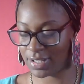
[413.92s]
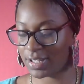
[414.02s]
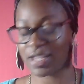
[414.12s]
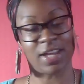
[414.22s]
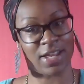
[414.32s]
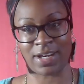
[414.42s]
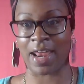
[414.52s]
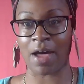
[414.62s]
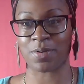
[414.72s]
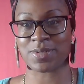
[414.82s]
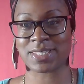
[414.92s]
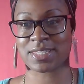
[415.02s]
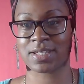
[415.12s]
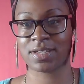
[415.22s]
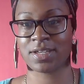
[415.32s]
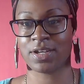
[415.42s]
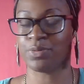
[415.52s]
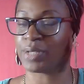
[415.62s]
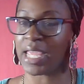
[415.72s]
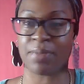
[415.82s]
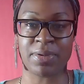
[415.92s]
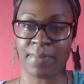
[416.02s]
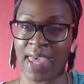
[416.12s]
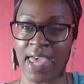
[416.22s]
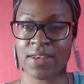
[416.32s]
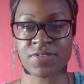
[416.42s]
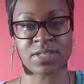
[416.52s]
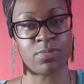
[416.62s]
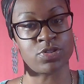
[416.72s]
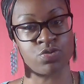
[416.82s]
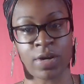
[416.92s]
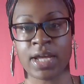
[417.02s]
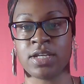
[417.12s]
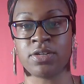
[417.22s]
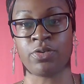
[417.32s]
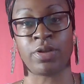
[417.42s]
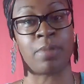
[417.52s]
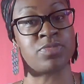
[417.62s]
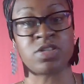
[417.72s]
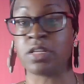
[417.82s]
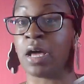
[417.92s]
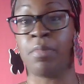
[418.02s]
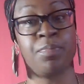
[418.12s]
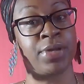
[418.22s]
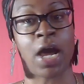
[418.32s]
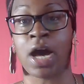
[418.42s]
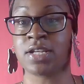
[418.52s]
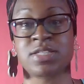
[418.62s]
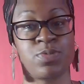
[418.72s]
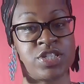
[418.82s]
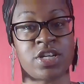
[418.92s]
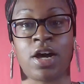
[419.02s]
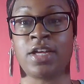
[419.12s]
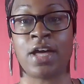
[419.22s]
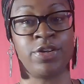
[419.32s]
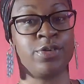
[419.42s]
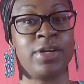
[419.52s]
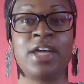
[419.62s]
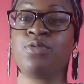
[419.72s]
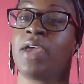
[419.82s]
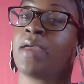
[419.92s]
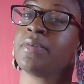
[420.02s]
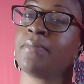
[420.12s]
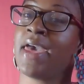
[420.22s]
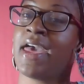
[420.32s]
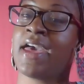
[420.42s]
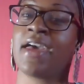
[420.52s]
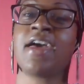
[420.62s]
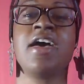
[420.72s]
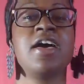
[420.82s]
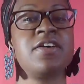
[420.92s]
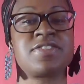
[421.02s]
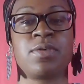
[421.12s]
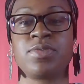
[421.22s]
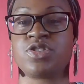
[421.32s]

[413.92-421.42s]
Cut it out. Can't be mad if someone's draining on you. And I'm going to be honest with y'all. Y'all know that. You can't be mad if someone's